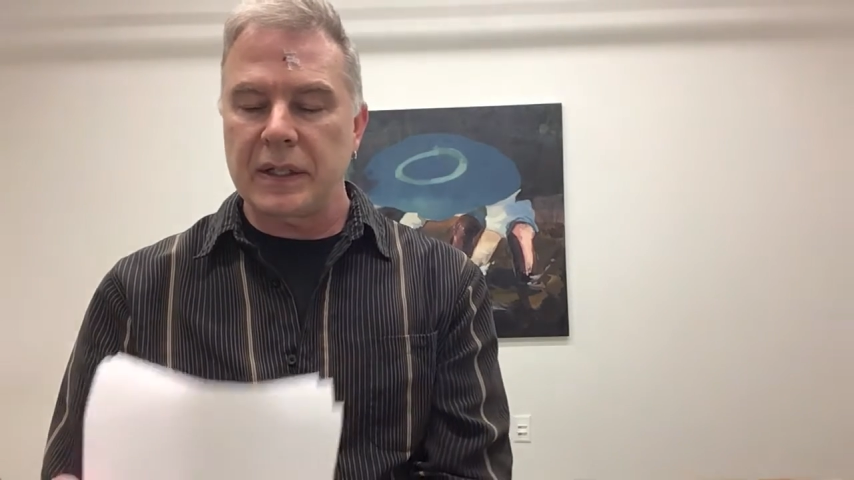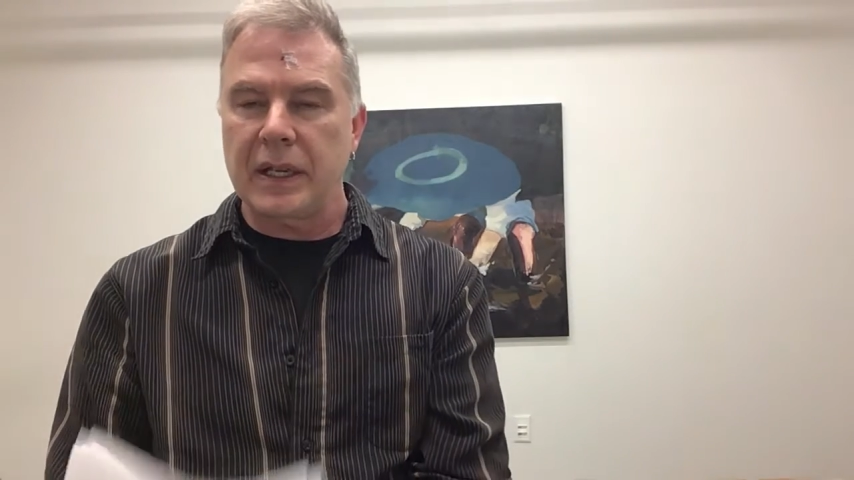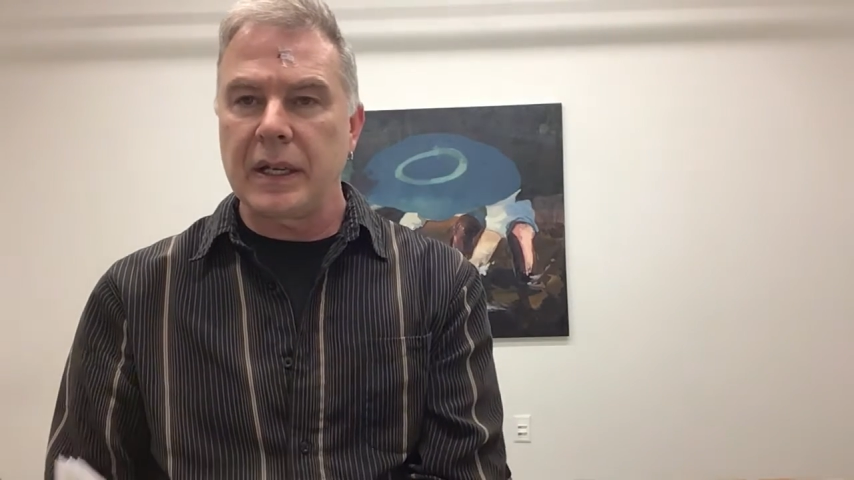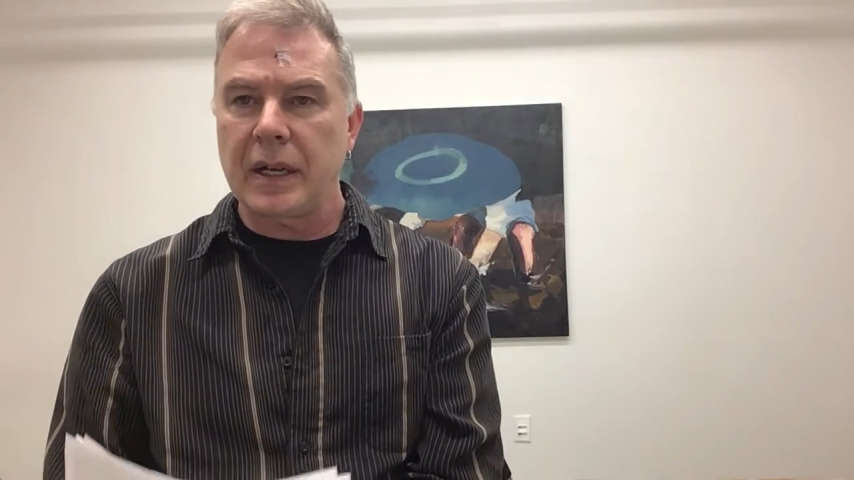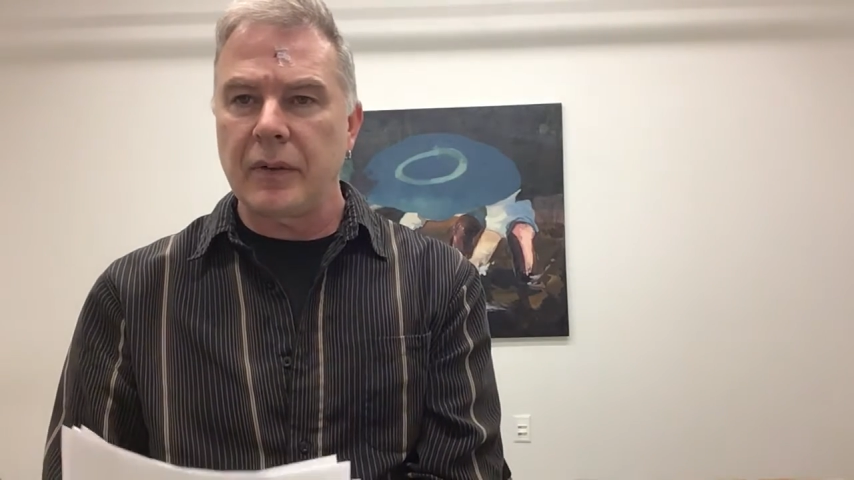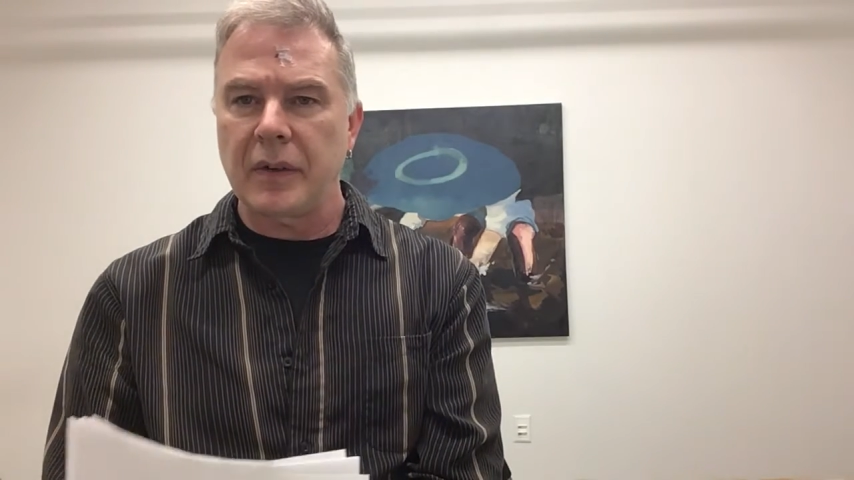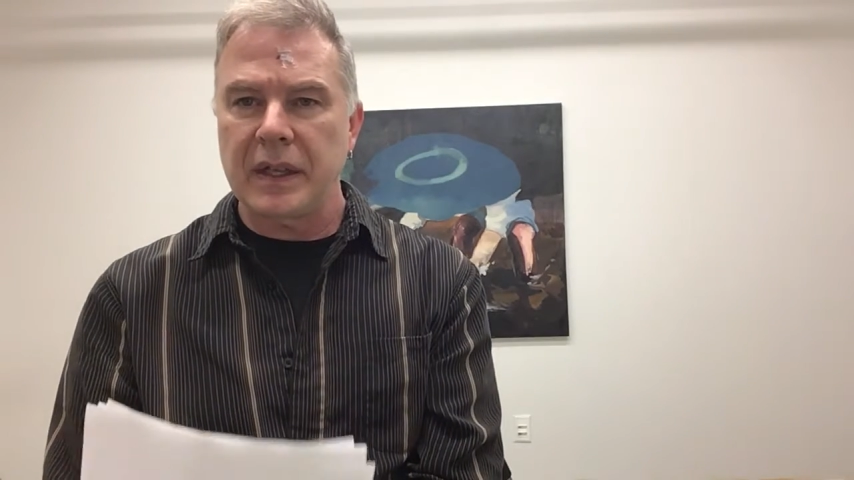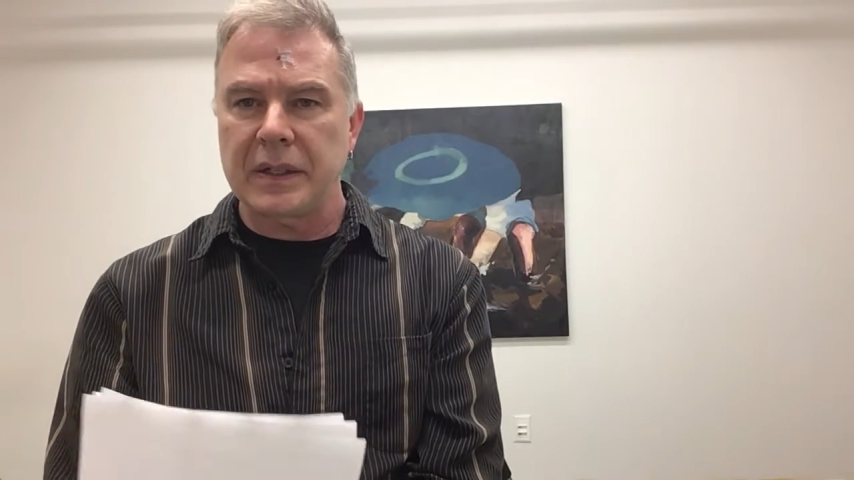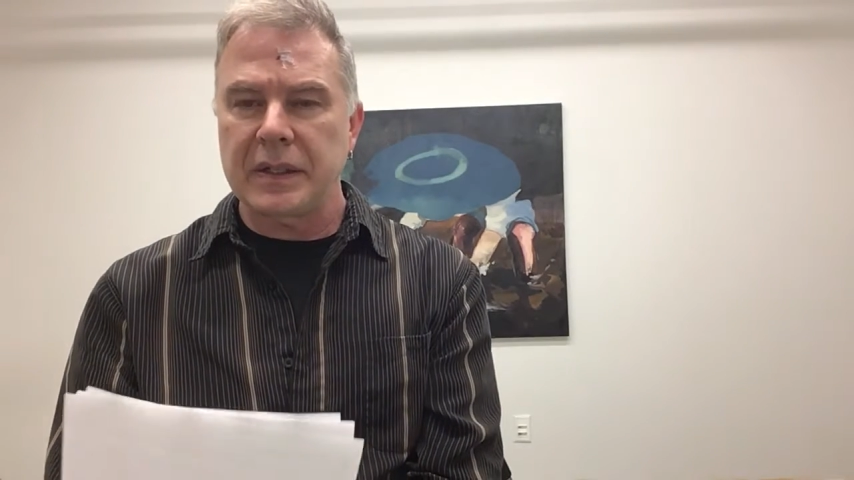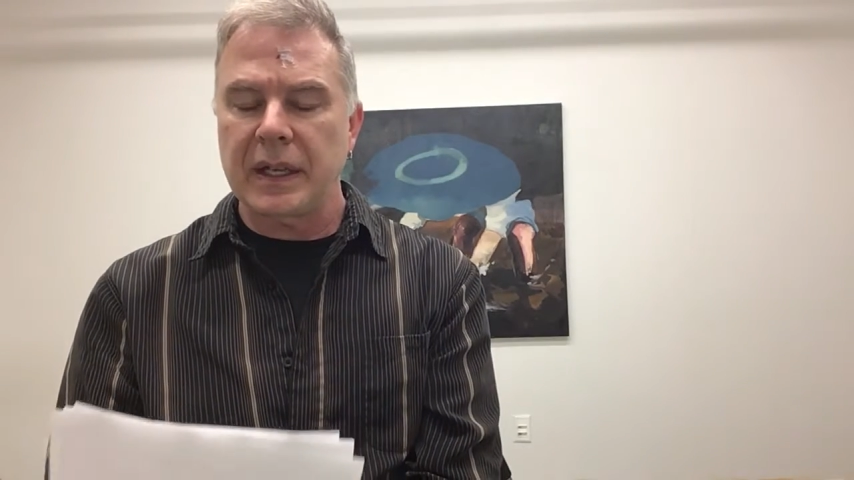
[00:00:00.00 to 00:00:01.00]
and get
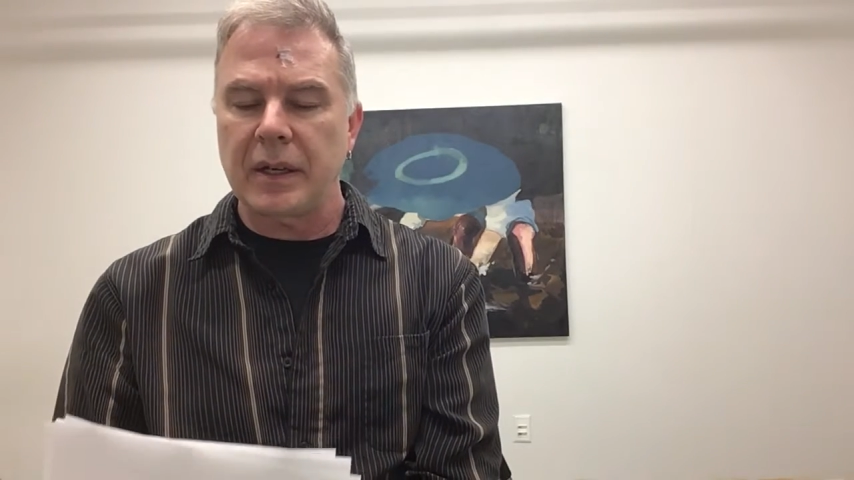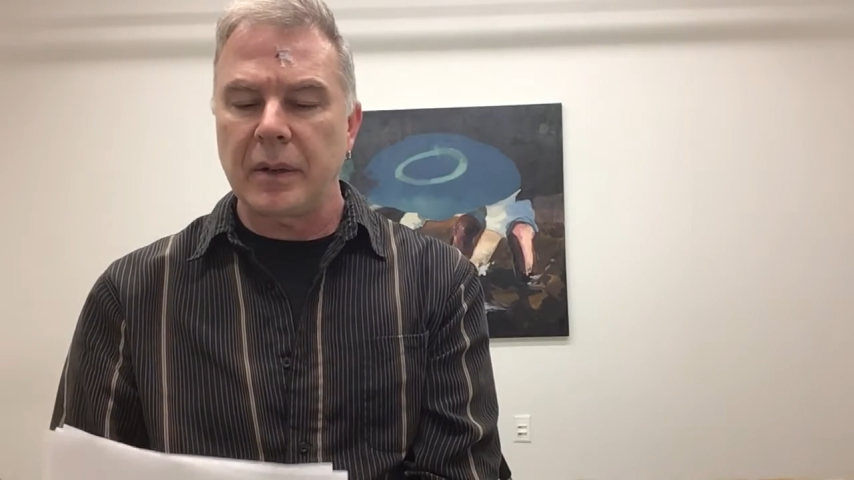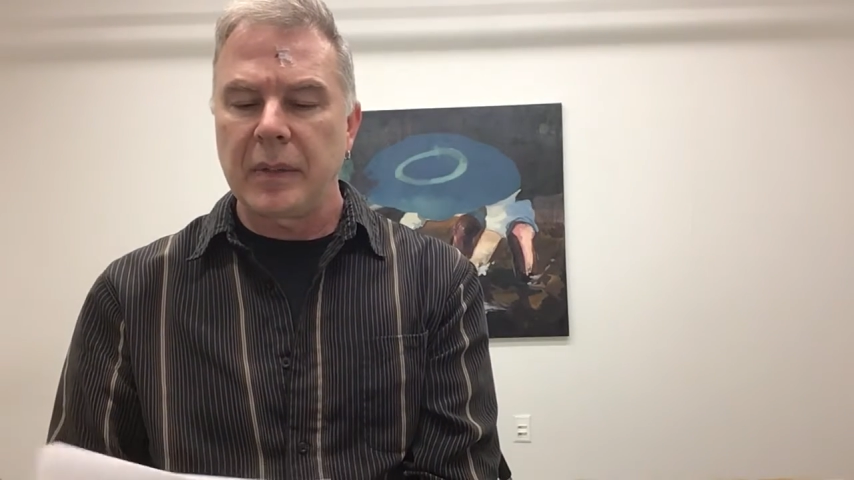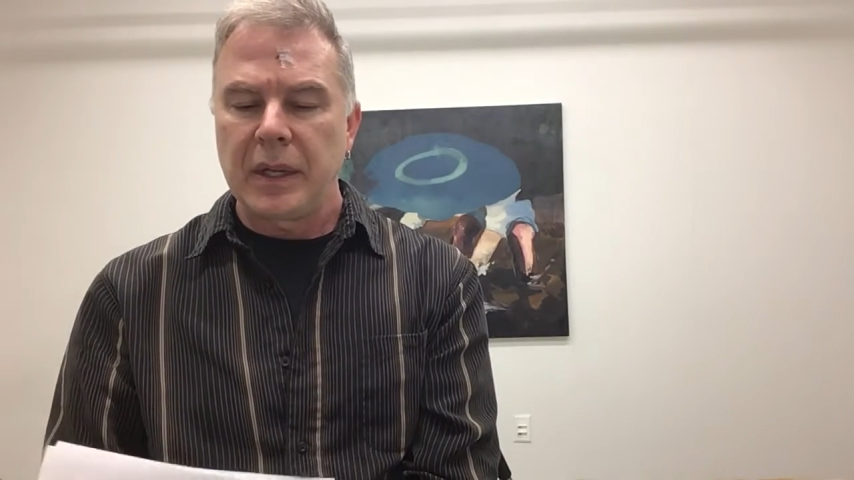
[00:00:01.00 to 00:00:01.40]
everything set up